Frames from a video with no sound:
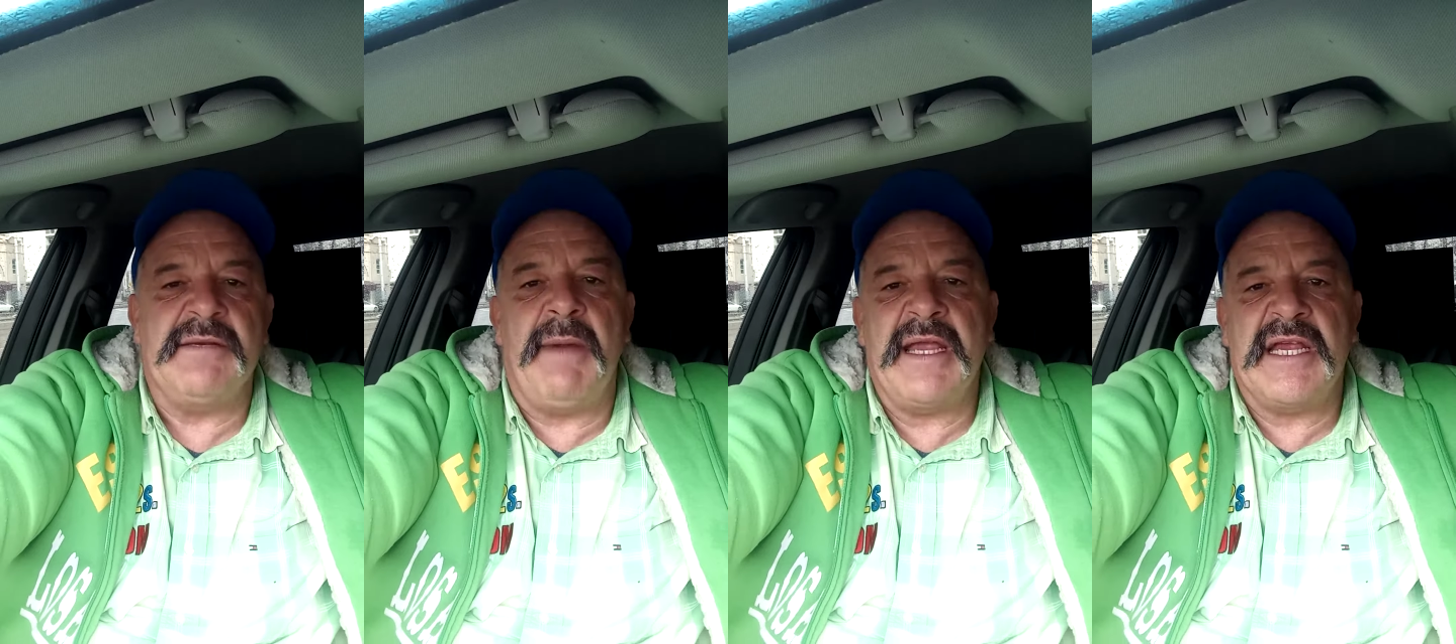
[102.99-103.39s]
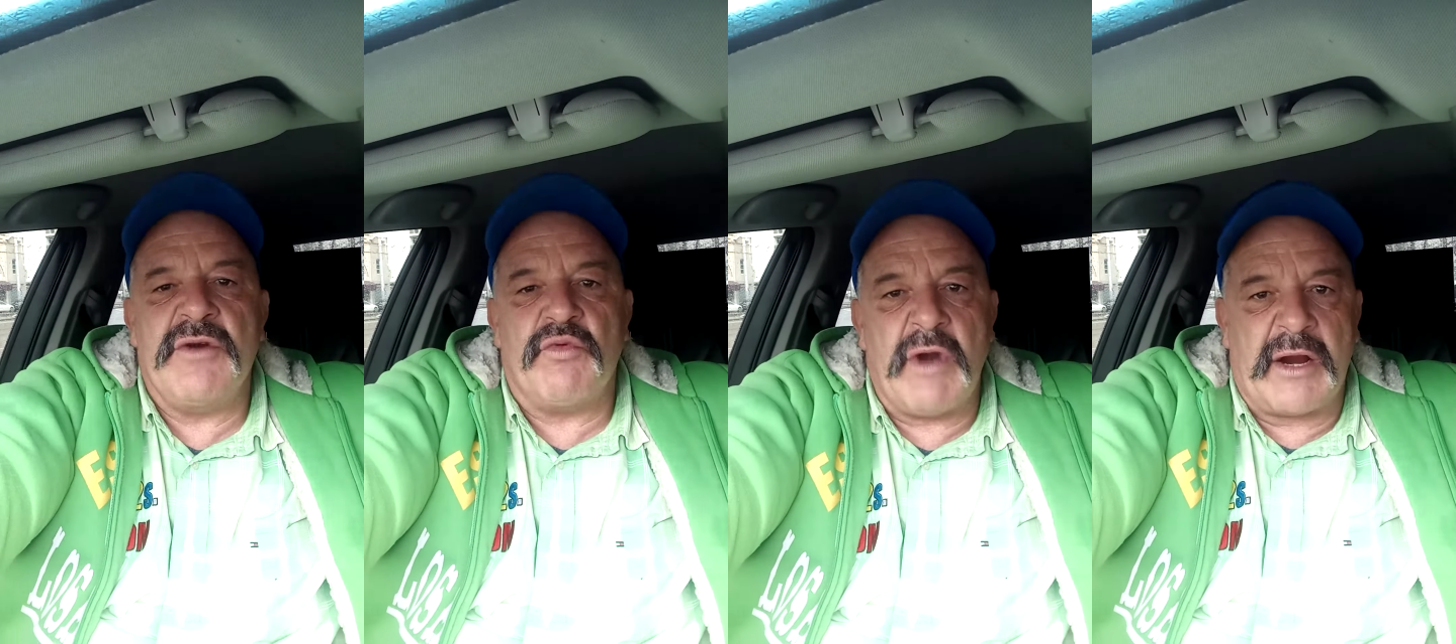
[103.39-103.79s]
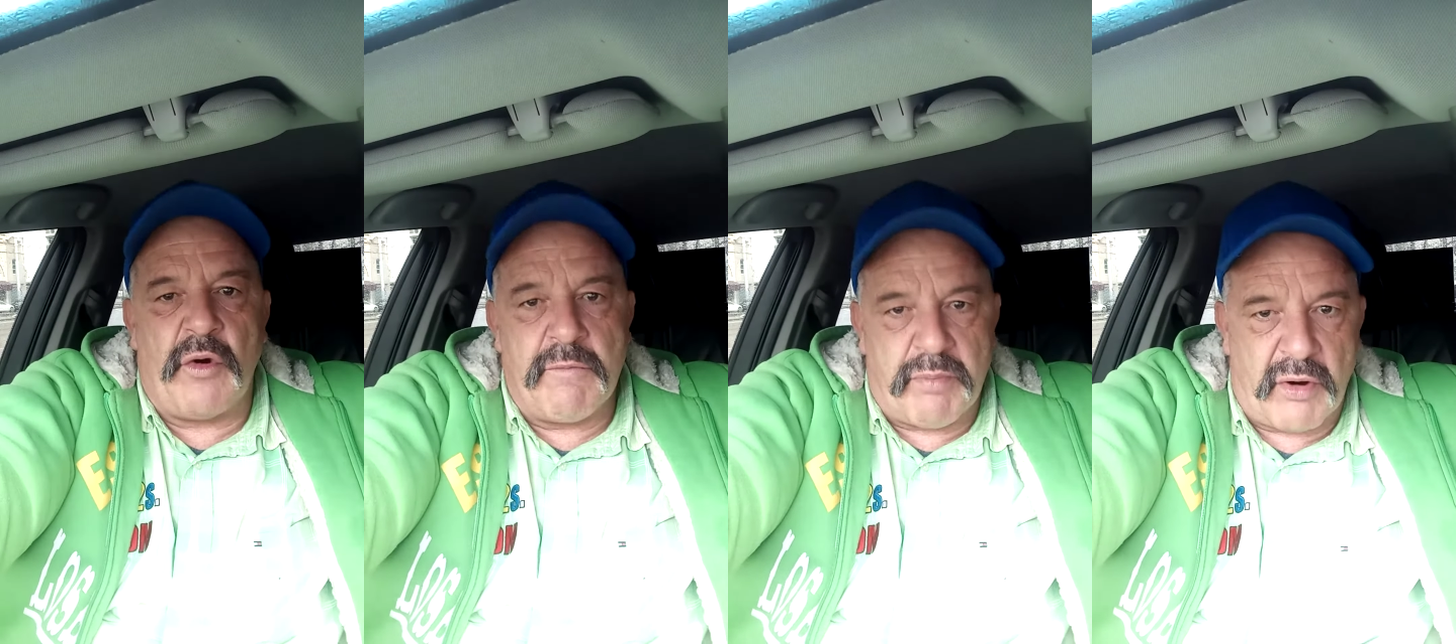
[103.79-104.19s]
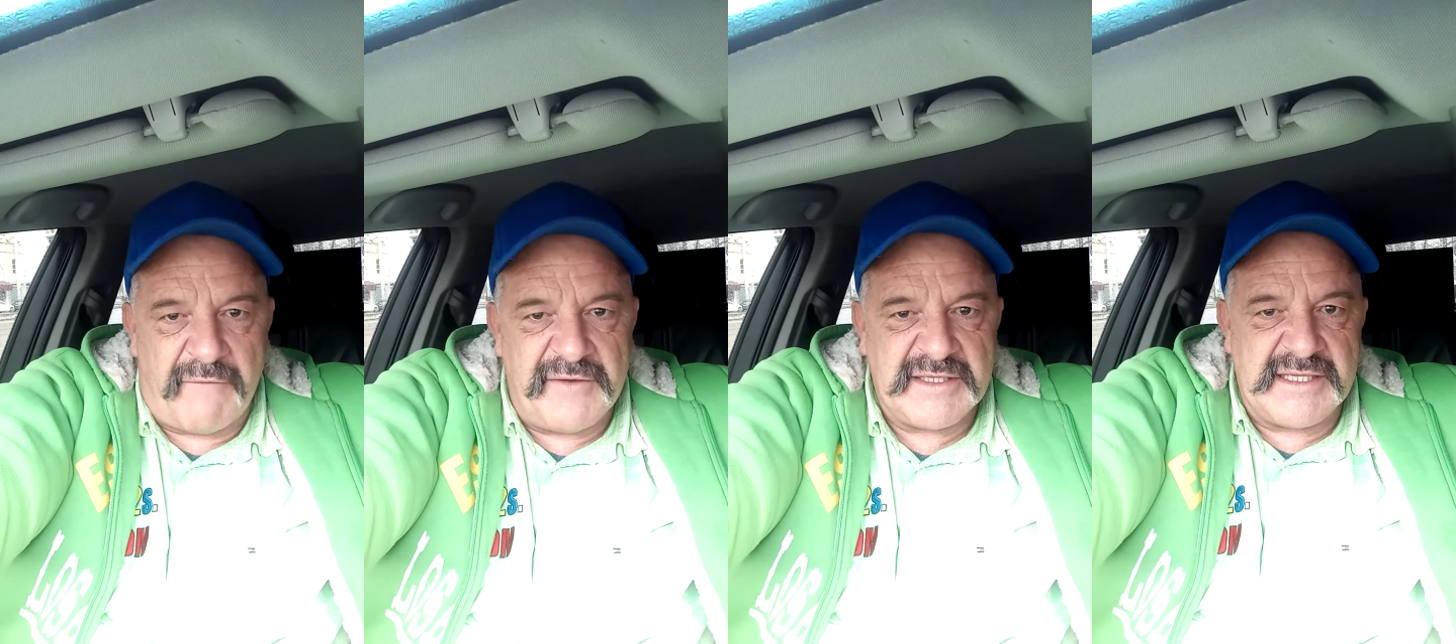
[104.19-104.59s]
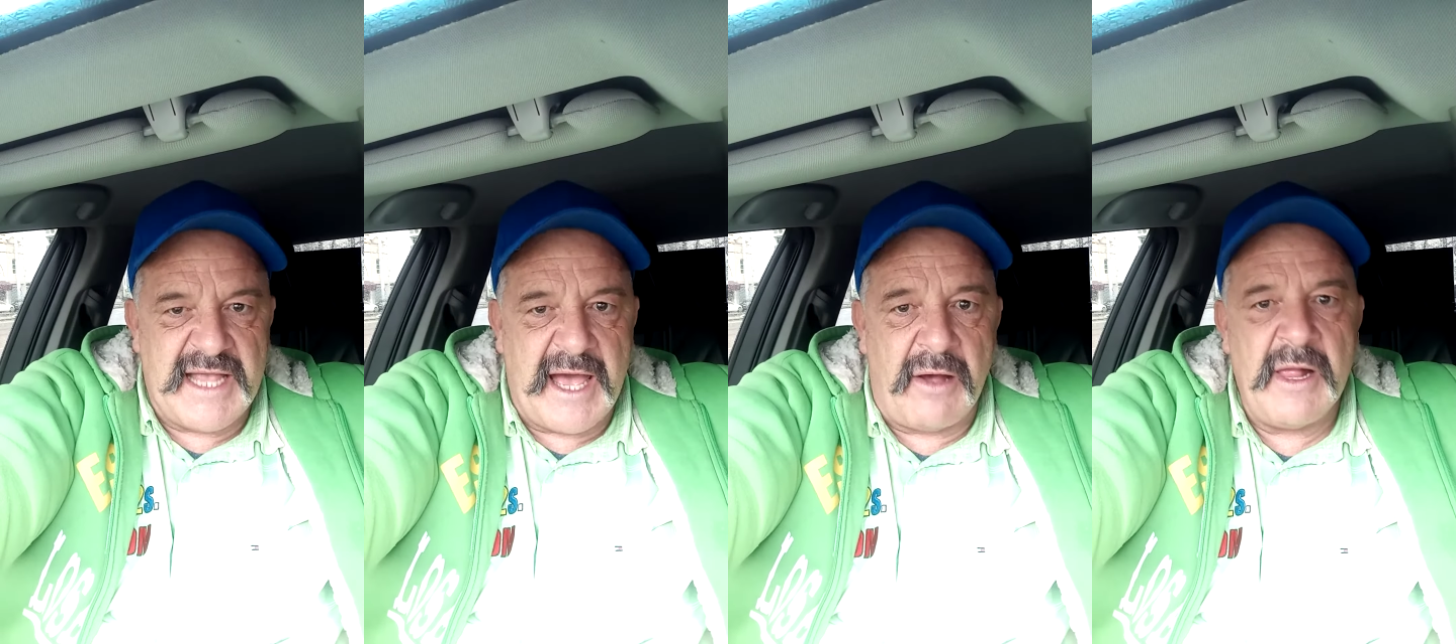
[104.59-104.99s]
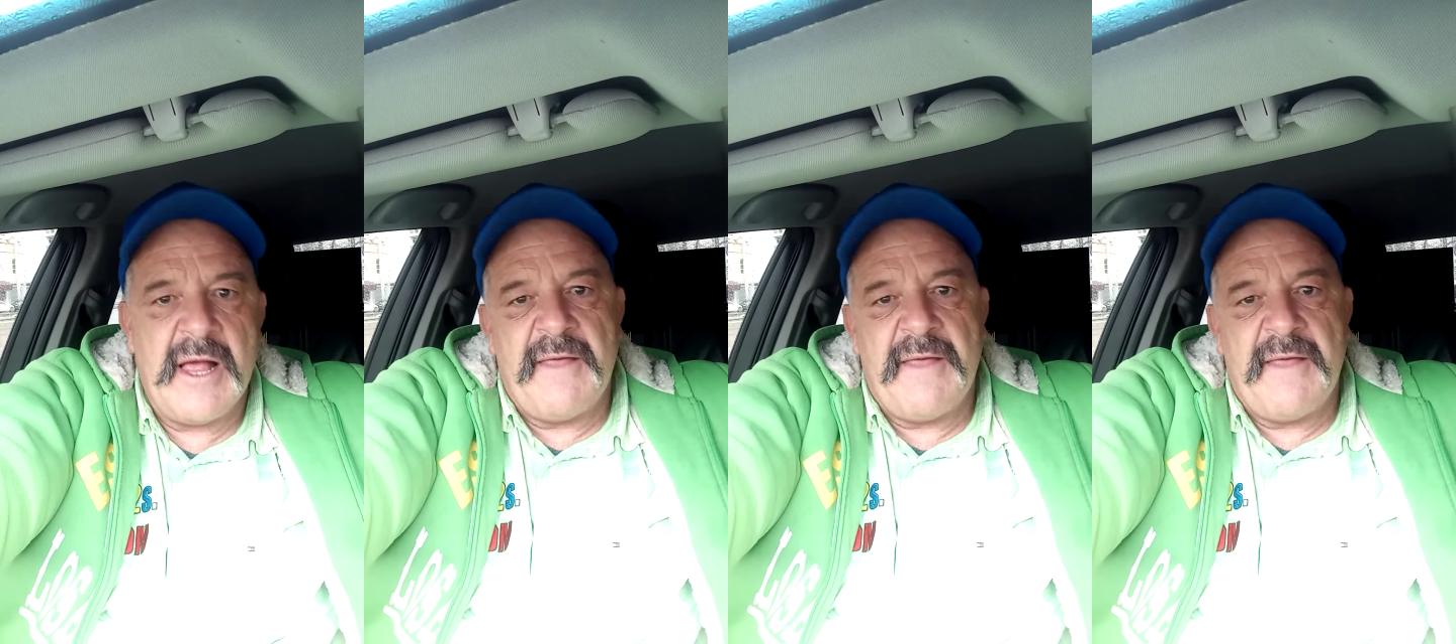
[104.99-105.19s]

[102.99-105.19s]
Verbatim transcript: are making record profits now,